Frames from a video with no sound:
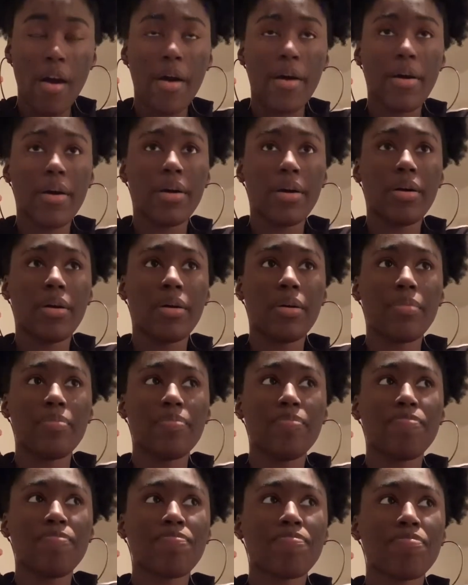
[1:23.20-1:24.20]

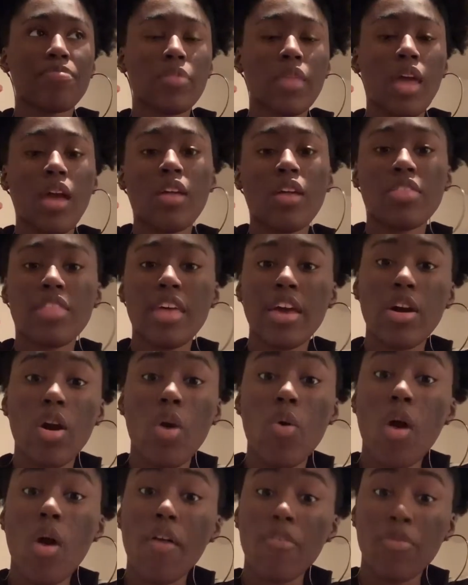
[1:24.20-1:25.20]
um, they
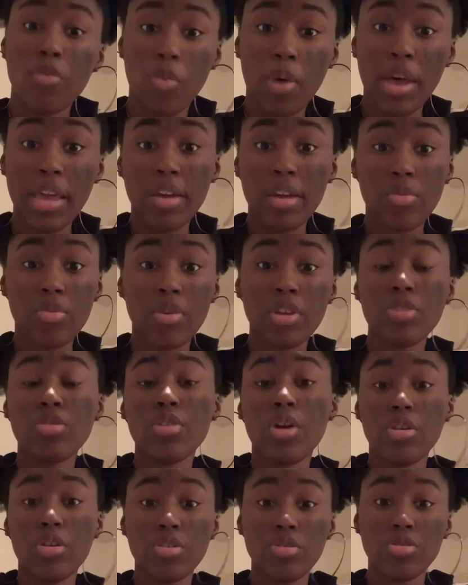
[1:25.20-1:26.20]
go off weight when you
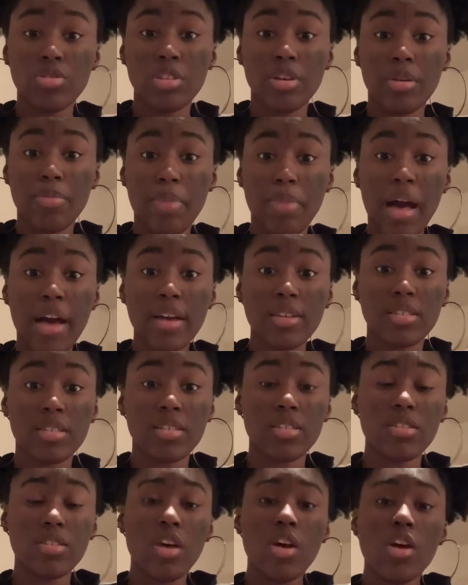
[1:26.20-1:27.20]
don't use their
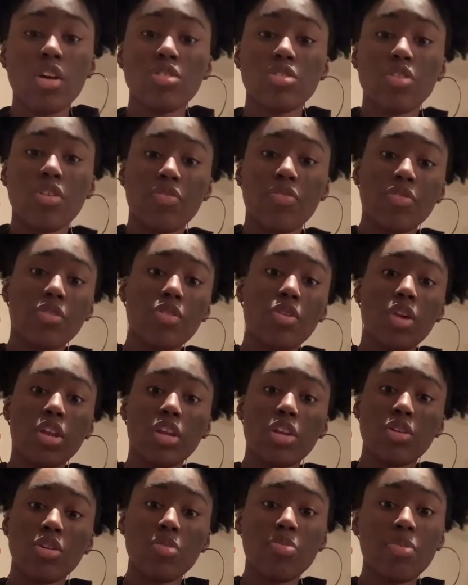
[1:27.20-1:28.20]
boxes. So if you go to
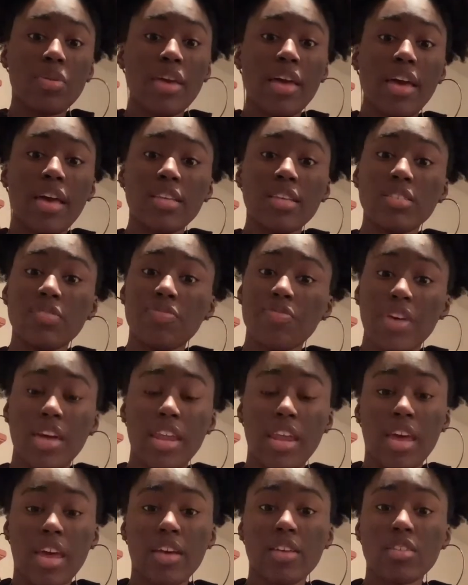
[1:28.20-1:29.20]
UPS,
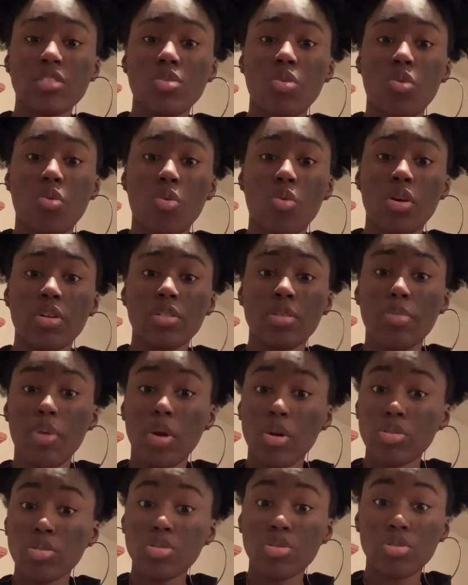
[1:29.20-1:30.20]
FedEx, or the
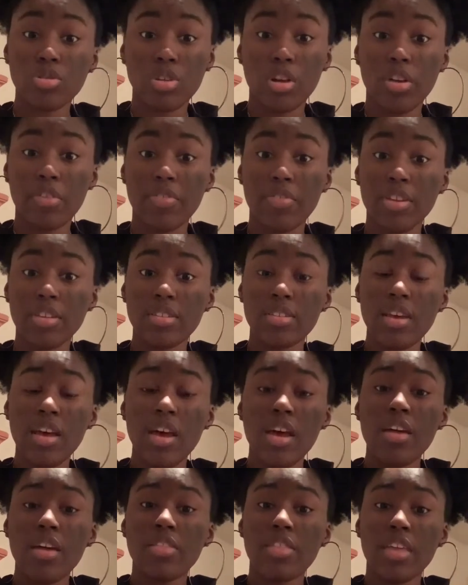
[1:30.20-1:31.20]
Postal Service,
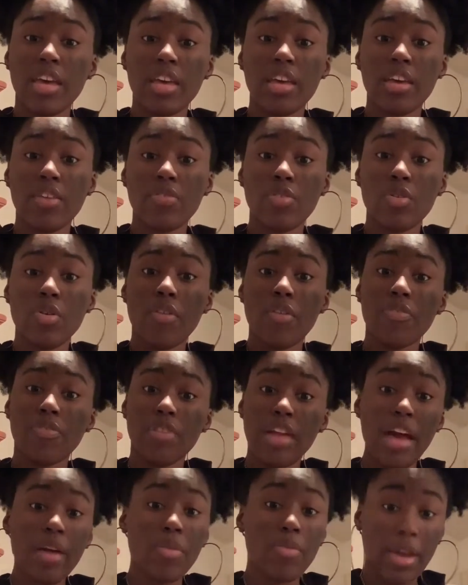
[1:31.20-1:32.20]
they give you a
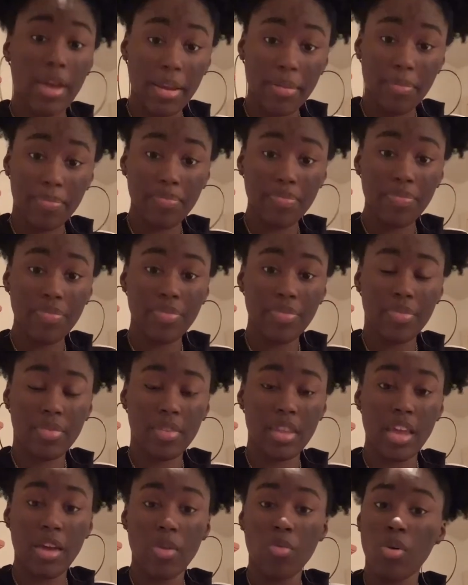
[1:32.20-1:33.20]
flat rate.
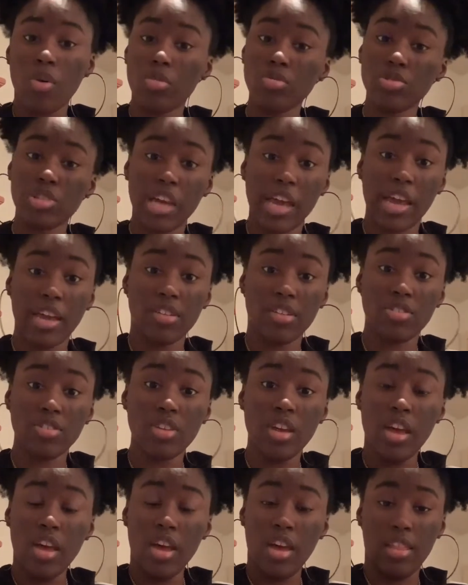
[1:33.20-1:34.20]
It won't change
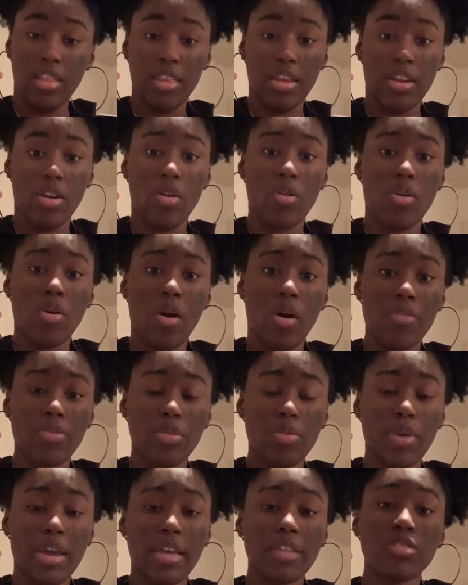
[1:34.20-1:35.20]
and they don't go off the
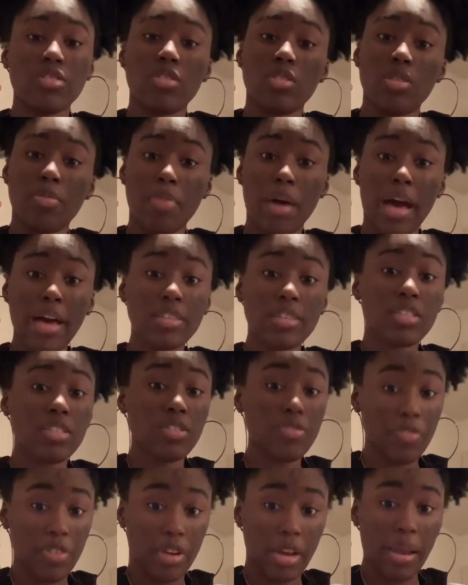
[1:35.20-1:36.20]
weight. So the box is
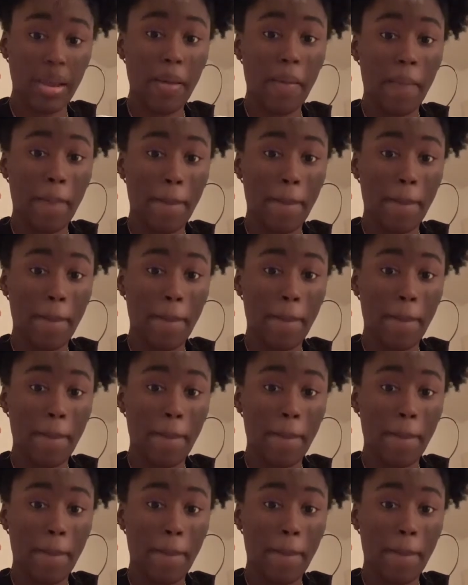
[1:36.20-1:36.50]
free.